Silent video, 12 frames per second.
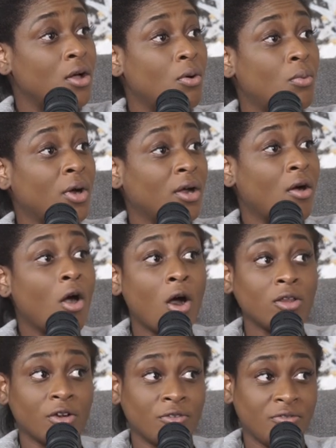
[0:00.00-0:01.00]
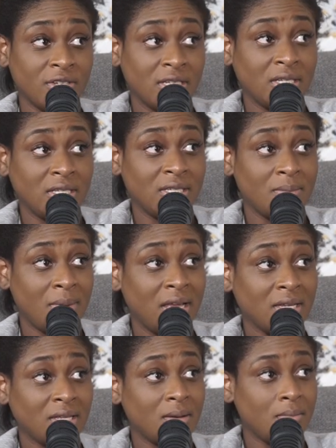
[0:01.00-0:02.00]
where all are physically
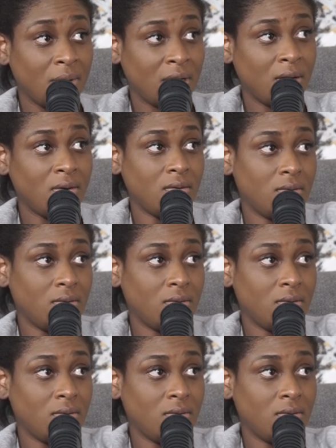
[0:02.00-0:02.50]
demanding, but